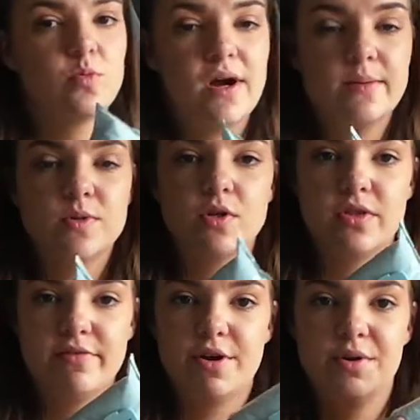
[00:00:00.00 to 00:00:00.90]
wipes on
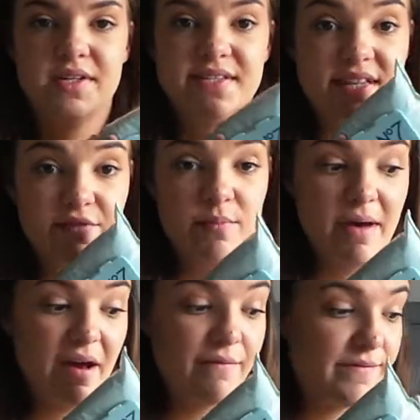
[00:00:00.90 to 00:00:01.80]
their own are
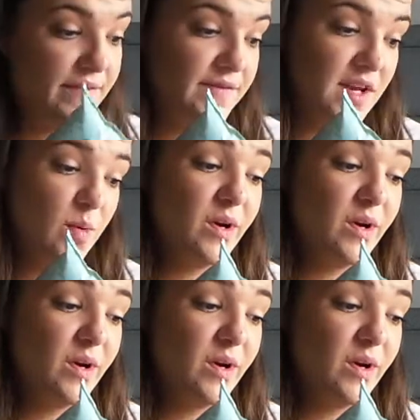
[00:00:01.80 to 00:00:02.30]
£7.50,